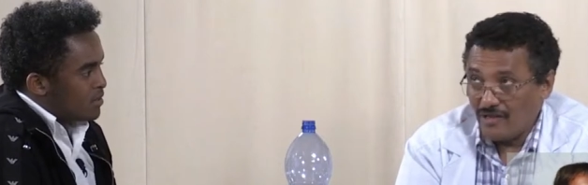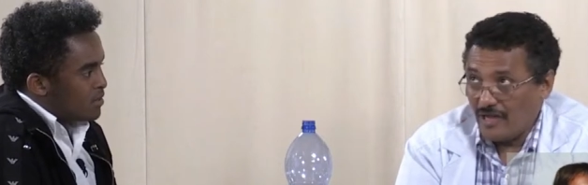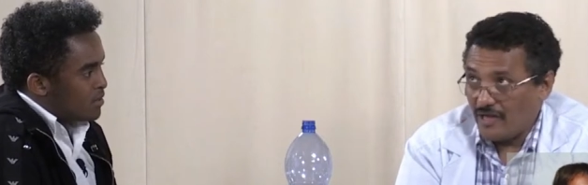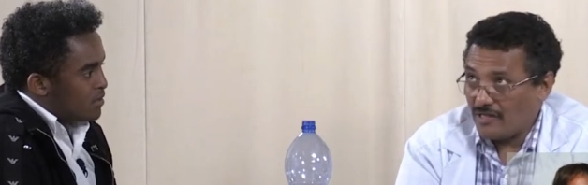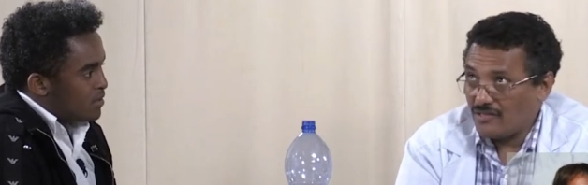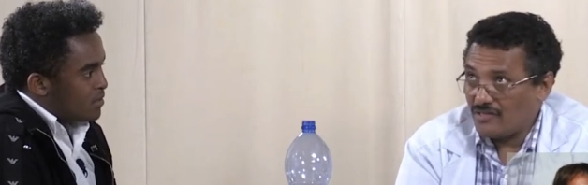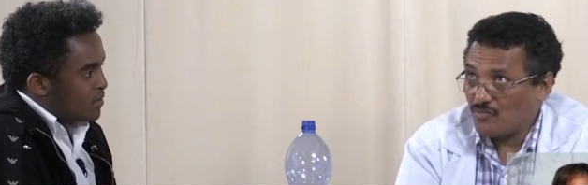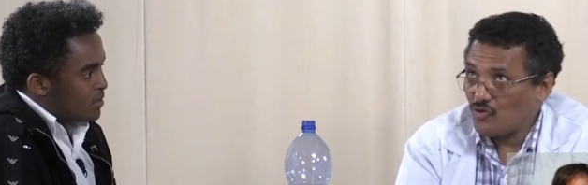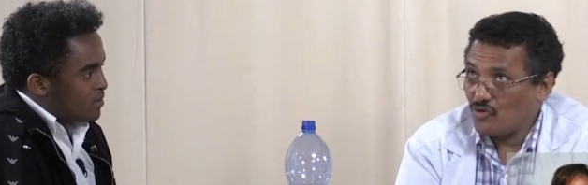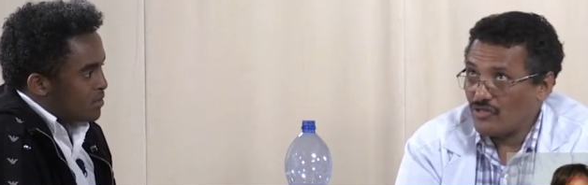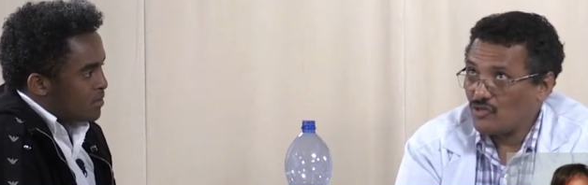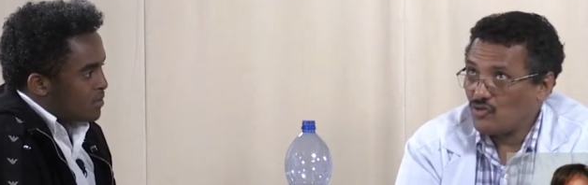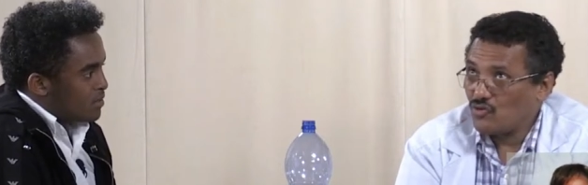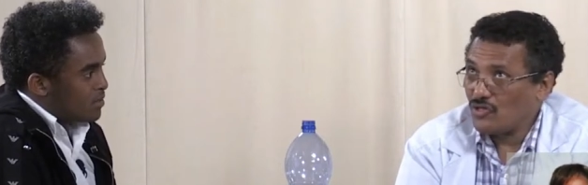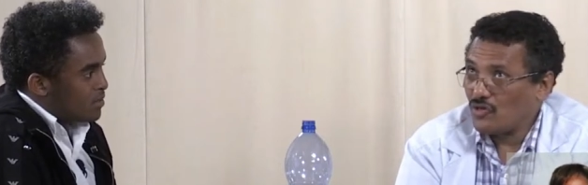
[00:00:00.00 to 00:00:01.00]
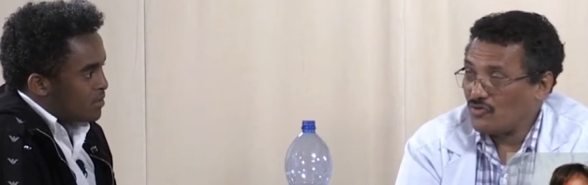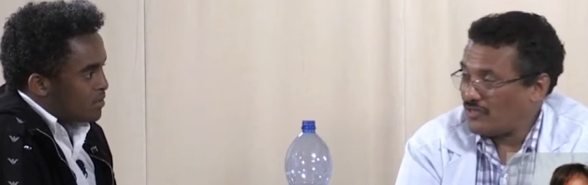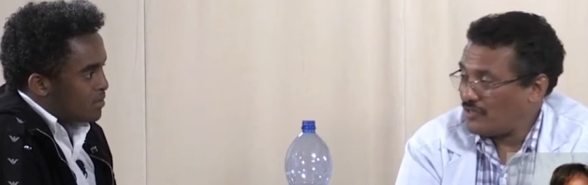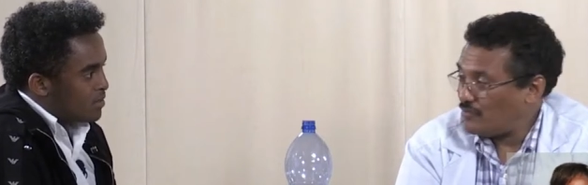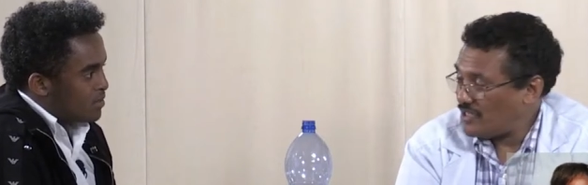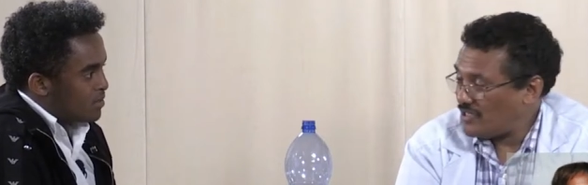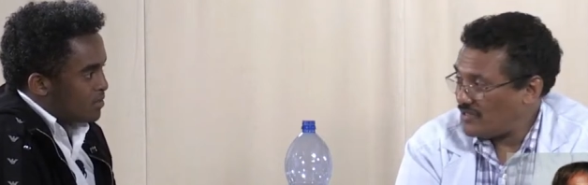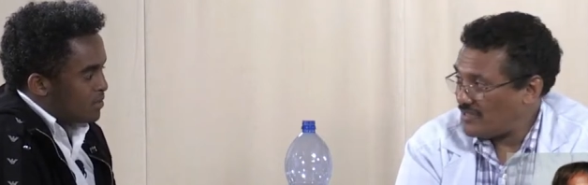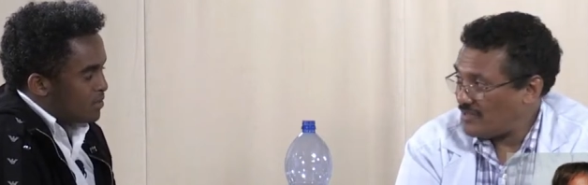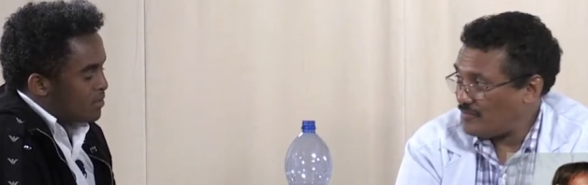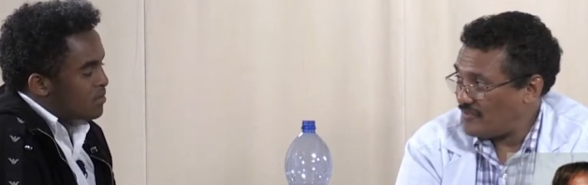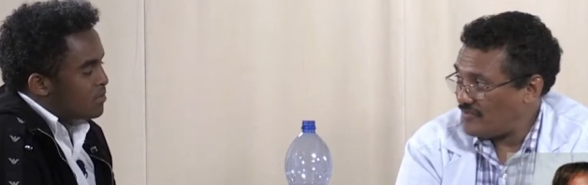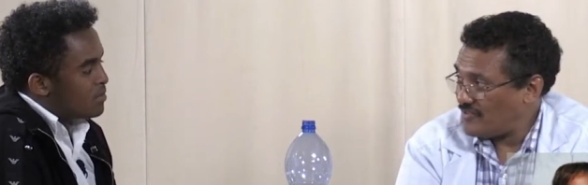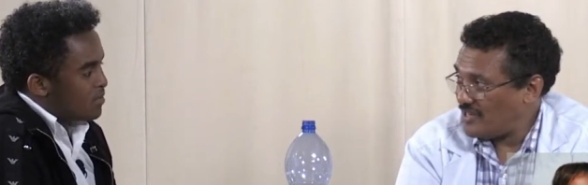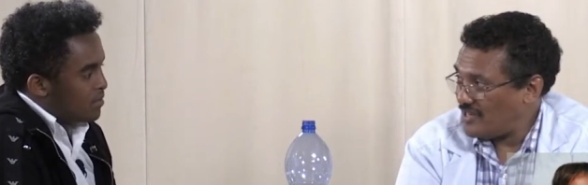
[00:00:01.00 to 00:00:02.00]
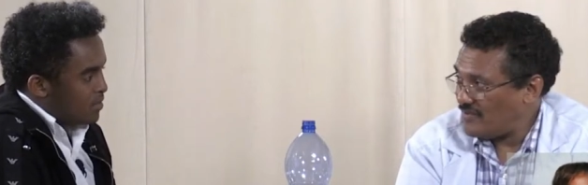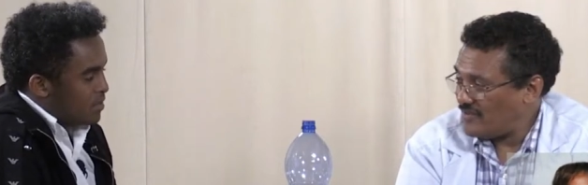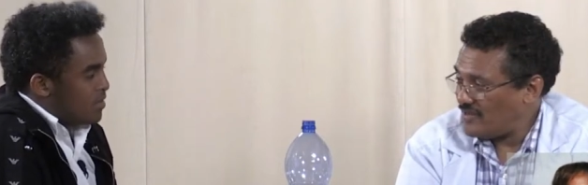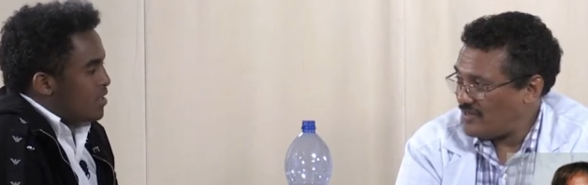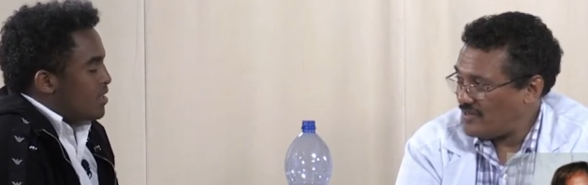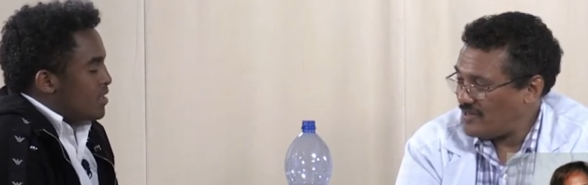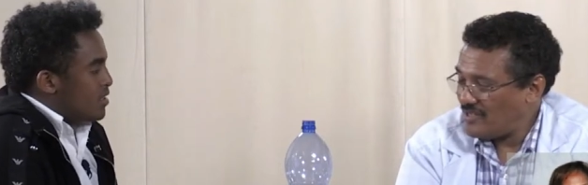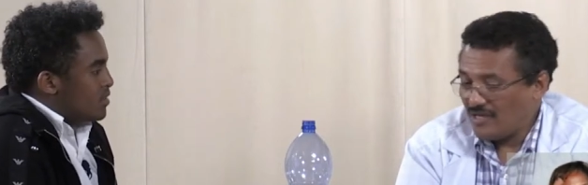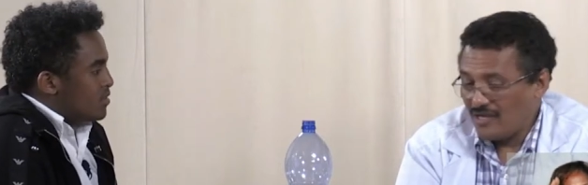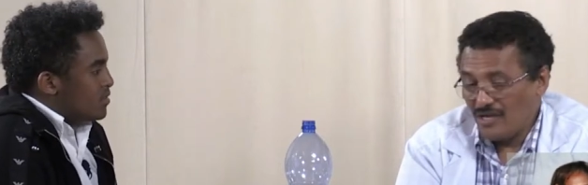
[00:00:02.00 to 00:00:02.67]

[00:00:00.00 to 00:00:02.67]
Speaker 1: yeah, it's more than 2,000 meters above sea level. Yeah.